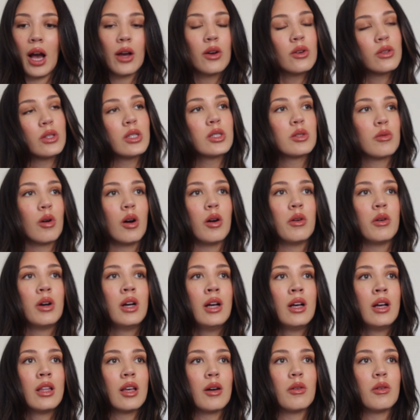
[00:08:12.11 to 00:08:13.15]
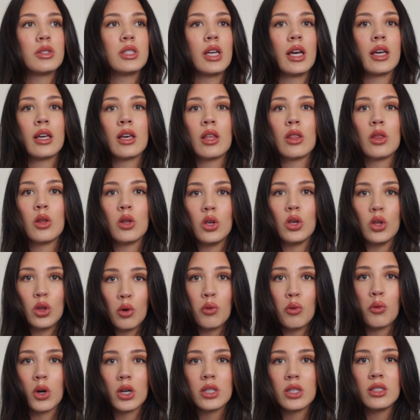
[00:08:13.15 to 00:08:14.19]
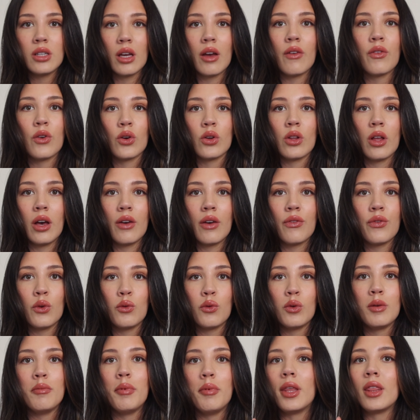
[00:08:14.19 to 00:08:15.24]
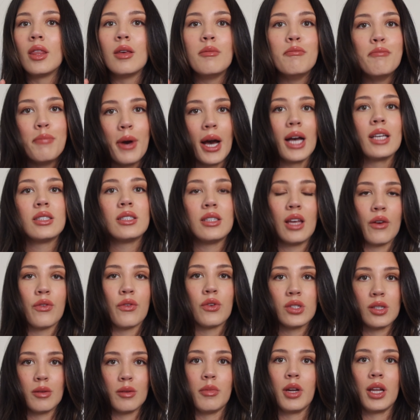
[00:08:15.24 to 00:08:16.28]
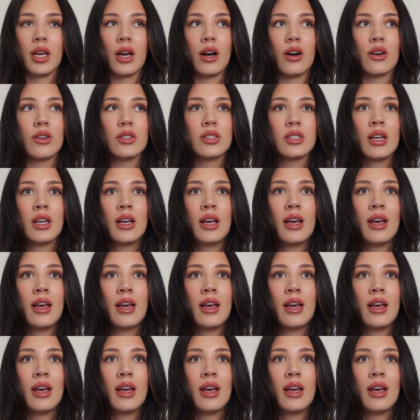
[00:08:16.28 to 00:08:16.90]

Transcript: I heard this quote that was like, the worst day of your life would be the best day for somebody else.